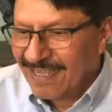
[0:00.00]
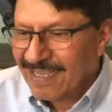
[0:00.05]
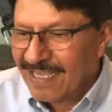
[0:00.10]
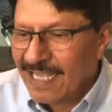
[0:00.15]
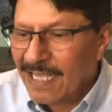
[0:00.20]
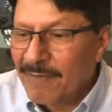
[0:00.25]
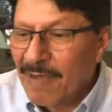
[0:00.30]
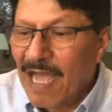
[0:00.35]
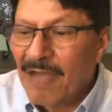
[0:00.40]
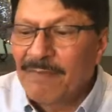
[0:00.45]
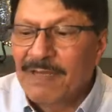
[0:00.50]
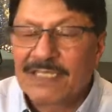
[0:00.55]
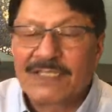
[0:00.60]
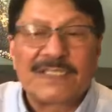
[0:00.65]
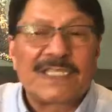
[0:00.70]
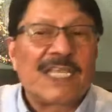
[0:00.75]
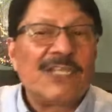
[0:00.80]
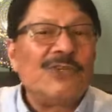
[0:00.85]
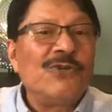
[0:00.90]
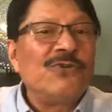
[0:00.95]
Imam
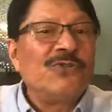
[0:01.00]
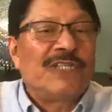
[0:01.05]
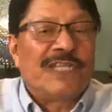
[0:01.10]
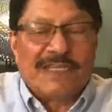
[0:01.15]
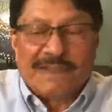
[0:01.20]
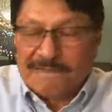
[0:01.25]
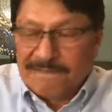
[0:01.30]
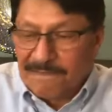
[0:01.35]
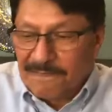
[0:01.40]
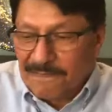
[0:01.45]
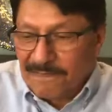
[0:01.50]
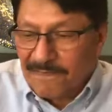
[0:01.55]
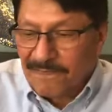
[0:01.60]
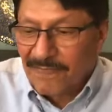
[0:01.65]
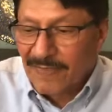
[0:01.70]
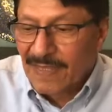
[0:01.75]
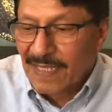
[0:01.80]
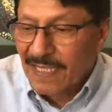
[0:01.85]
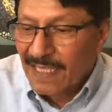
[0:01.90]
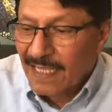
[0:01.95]
al-Sayyuti
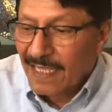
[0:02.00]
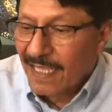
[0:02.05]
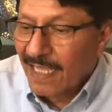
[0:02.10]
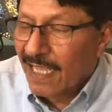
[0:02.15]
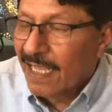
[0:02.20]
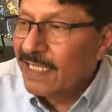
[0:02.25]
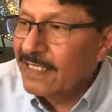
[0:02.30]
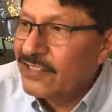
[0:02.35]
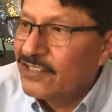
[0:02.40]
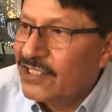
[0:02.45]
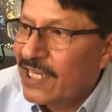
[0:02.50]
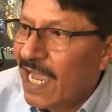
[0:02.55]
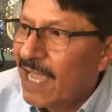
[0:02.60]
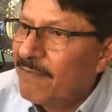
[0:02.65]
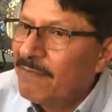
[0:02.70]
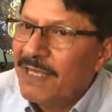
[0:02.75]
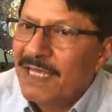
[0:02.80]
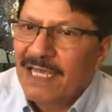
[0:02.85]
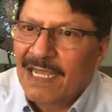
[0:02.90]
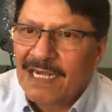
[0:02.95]
in
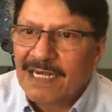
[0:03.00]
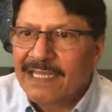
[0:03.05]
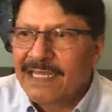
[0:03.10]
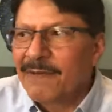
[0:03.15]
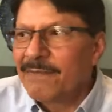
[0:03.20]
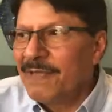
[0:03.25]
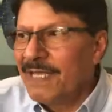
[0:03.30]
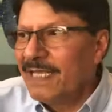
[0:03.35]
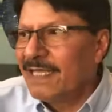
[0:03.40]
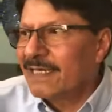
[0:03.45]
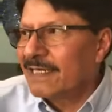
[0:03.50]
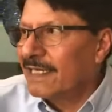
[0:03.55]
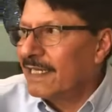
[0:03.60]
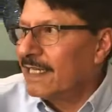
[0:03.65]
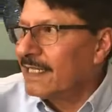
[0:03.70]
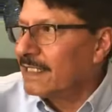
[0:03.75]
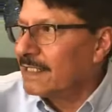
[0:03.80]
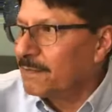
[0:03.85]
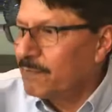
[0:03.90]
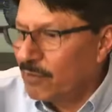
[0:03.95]
Jami al-Kabir, in
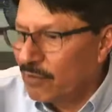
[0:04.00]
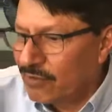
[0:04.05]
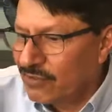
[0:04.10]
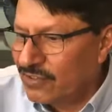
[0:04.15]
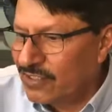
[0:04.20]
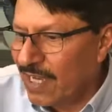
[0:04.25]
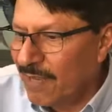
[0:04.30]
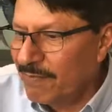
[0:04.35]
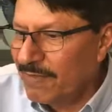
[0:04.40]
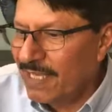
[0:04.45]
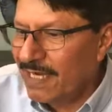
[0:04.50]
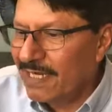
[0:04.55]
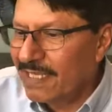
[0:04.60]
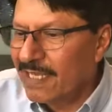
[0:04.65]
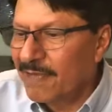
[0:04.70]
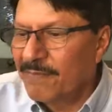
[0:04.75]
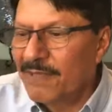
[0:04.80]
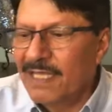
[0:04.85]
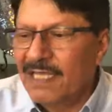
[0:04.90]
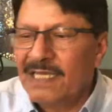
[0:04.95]
his book Jami
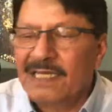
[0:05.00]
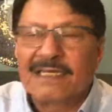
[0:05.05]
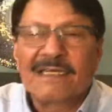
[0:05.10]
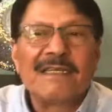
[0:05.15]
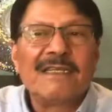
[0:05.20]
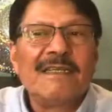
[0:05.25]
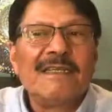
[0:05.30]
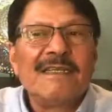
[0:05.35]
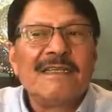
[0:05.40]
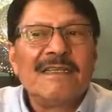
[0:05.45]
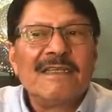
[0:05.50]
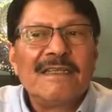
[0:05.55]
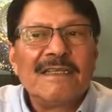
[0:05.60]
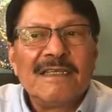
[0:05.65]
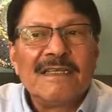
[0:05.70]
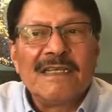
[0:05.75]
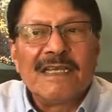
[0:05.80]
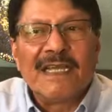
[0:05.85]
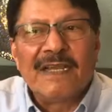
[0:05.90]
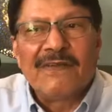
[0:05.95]
al-Kabir,
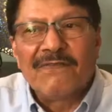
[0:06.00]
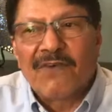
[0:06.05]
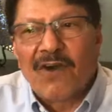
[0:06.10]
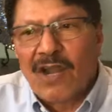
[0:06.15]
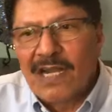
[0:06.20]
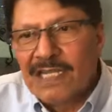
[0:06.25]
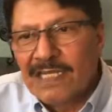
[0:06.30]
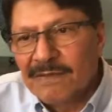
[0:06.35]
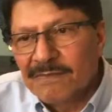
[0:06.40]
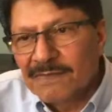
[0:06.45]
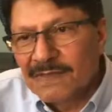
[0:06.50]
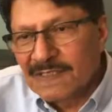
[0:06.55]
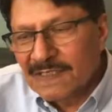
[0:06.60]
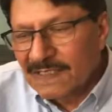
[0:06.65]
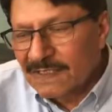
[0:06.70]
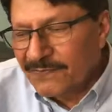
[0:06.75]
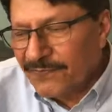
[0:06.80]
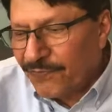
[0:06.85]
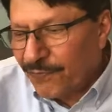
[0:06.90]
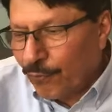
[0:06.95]
in volume
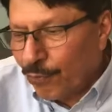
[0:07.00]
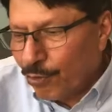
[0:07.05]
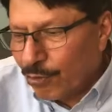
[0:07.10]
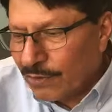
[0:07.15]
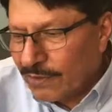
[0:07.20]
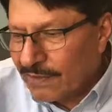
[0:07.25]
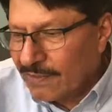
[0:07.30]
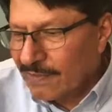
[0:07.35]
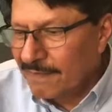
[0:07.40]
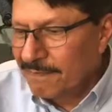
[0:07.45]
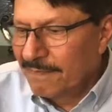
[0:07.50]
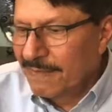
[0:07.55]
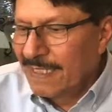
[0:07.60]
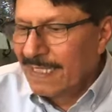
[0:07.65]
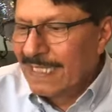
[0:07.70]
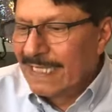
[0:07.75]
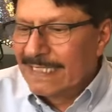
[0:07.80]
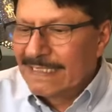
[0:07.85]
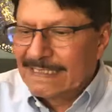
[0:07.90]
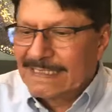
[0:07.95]
4,
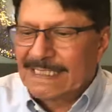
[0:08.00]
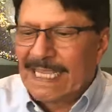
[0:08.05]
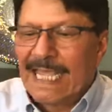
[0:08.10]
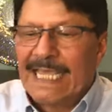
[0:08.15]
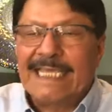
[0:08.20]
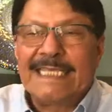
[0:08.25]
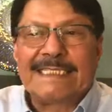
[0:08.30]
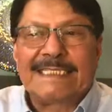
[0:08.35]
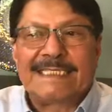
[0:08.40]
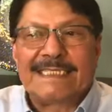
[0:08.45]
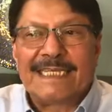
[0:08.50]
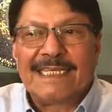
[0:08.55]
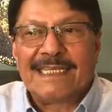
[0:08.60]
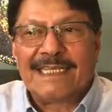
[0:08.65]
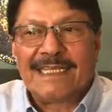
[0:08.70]
says,